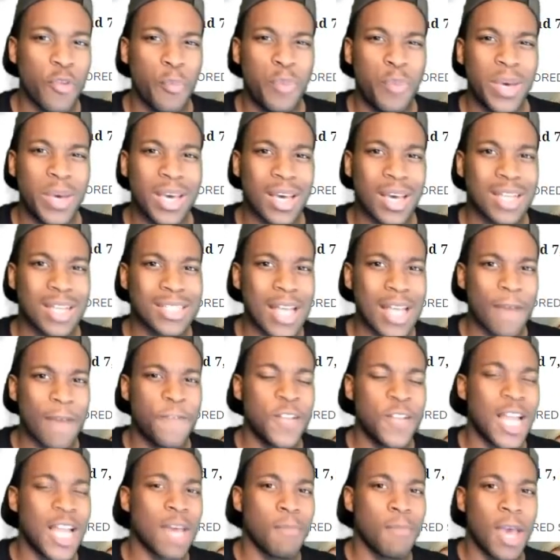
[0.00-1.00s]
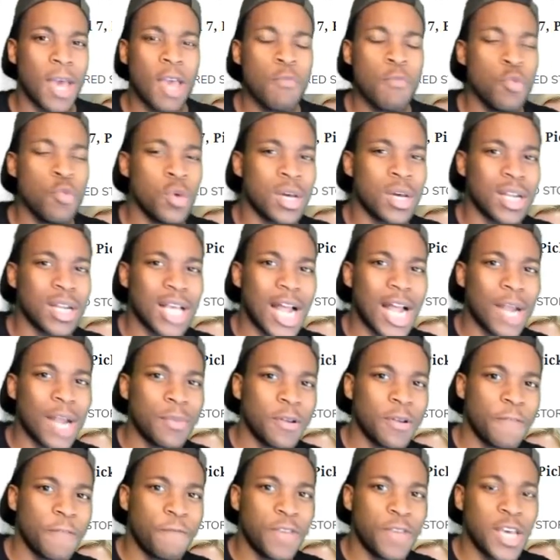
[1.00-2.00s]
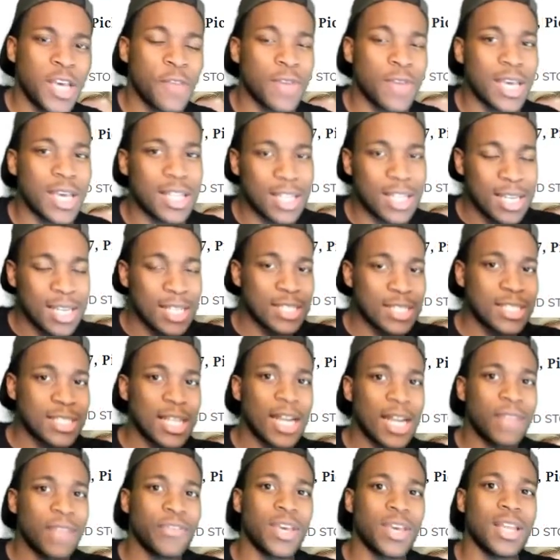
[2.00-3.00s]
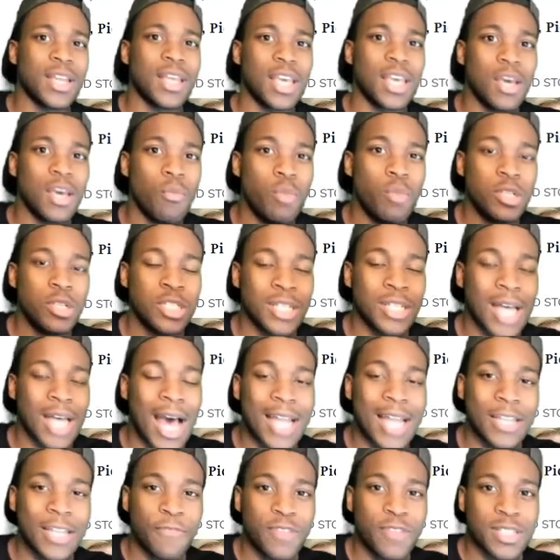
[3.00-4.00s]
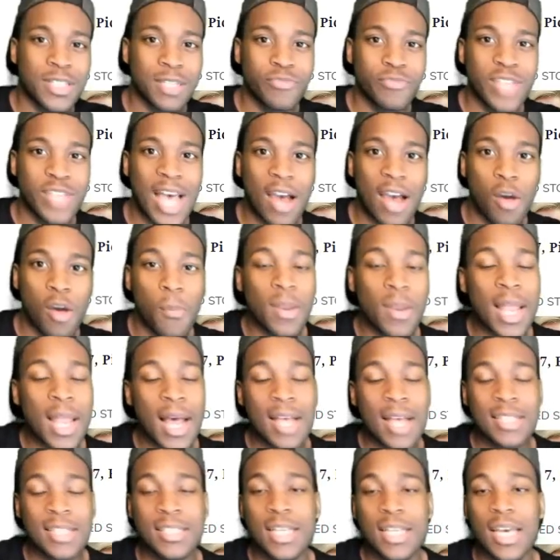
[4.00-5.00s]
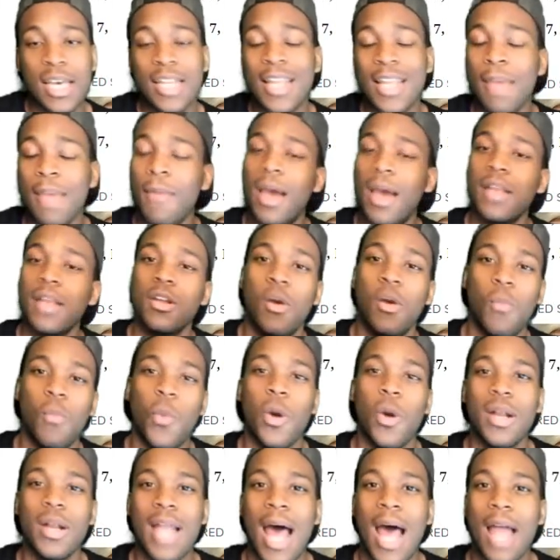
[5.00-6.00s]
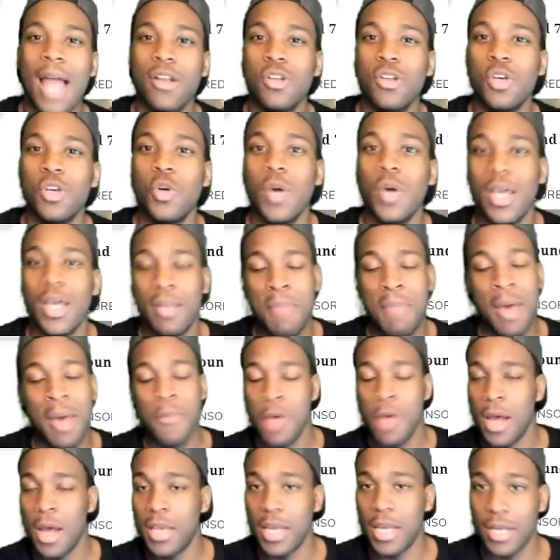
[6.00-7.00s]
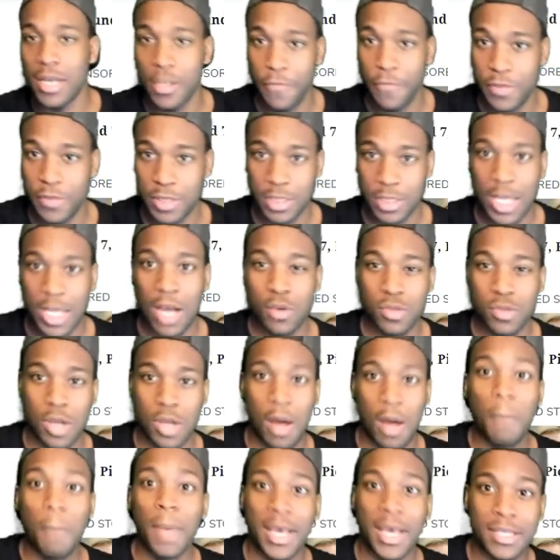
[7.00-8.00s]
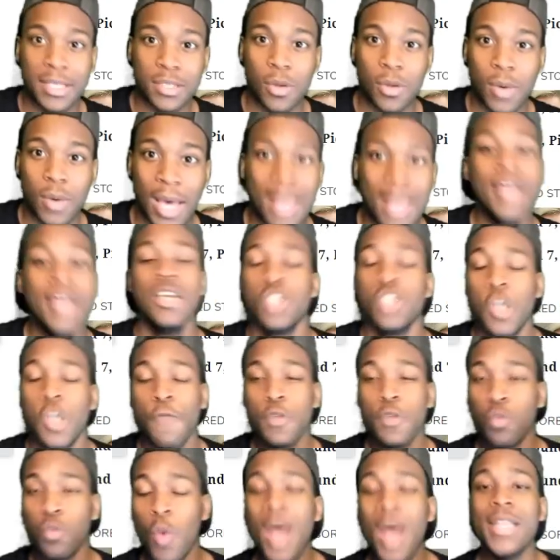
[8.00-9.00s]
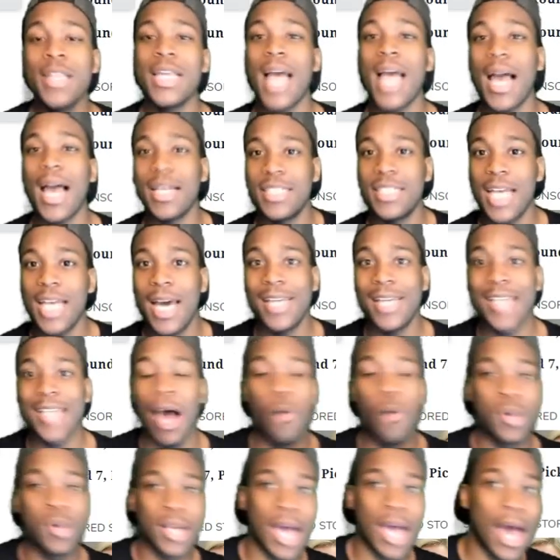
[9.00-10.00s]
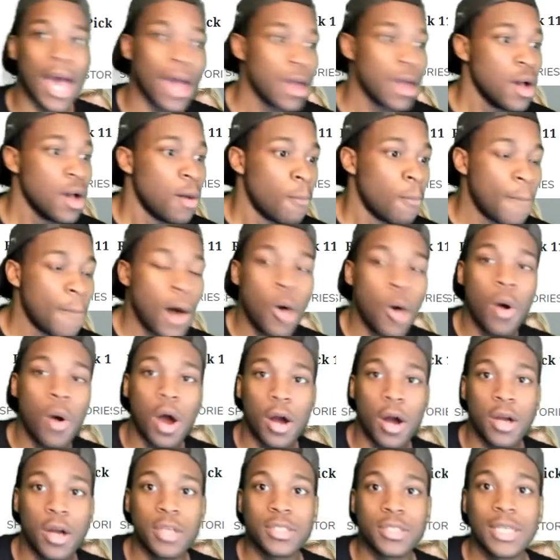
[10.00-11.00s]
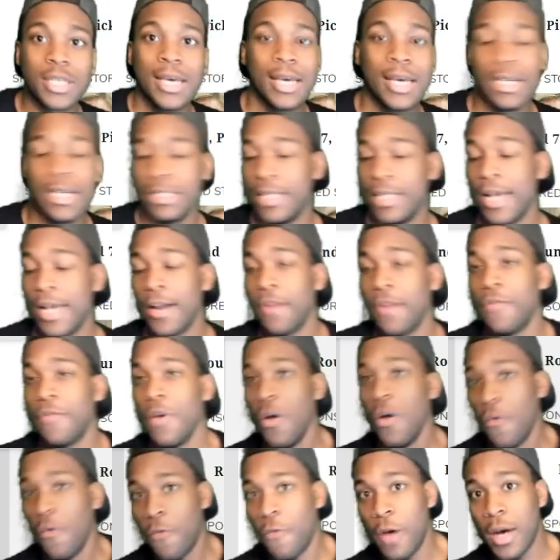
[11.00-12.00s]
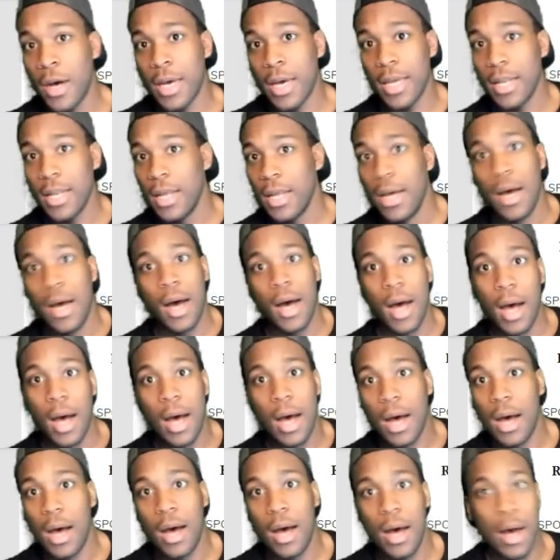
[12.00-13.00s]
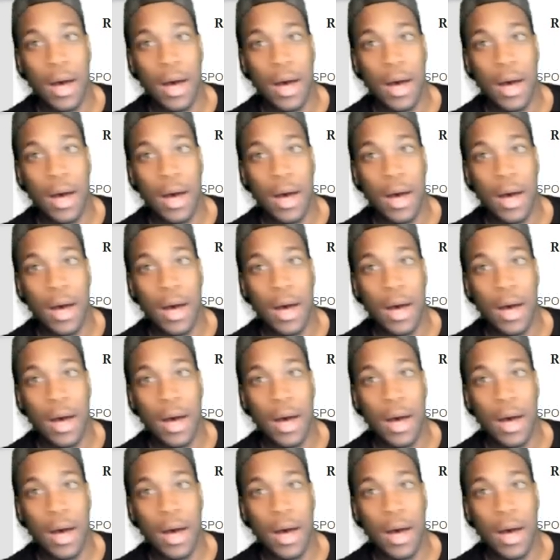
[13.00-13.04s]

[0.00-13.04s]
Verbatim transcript: pick because I feel like maybe we could have got him in the fifth, and then instead of getting him, we should have got a defensive tackle. But like I said, they might know more than I do, and maybe our young defensive tackles are amazing, okay? So if it's one thing I could change, I would have got Mo Hurst instead of fucking, uh,